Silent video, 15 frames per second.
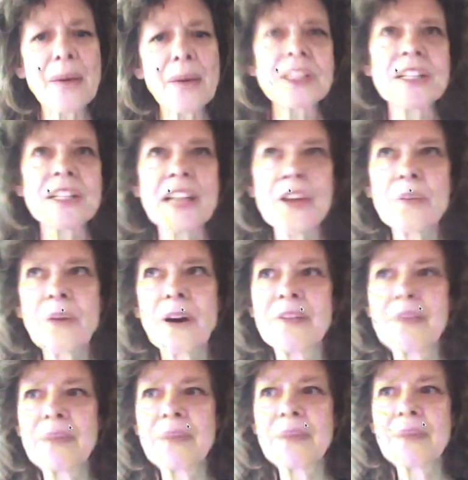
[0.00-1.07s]
another part
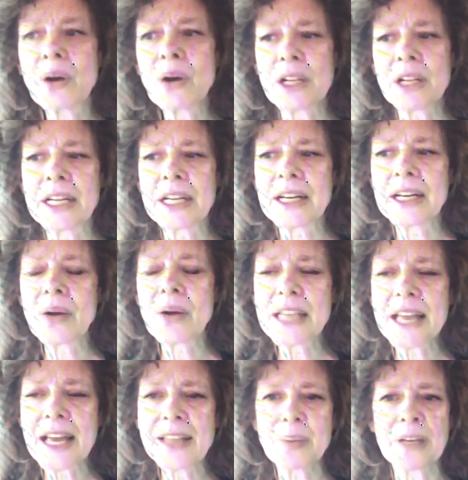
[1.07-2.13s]
of my goal, and it always
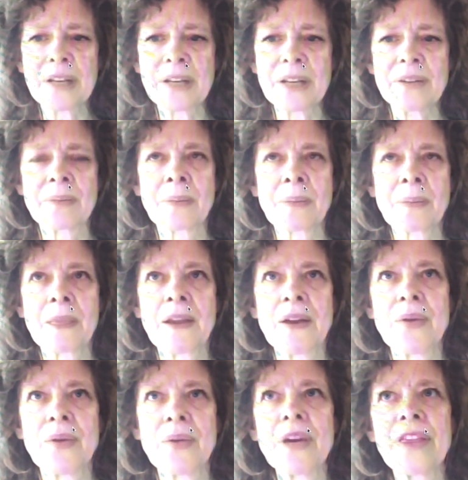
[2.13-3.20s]
has been
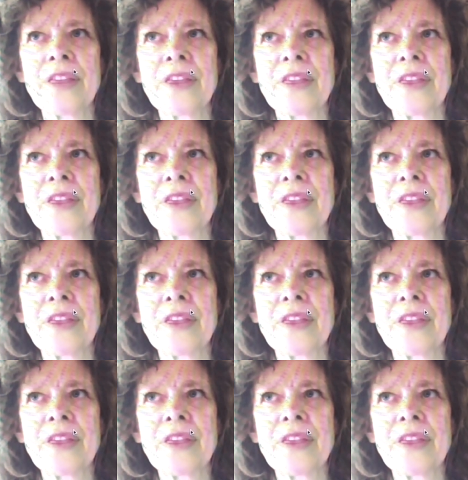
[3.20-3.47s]
with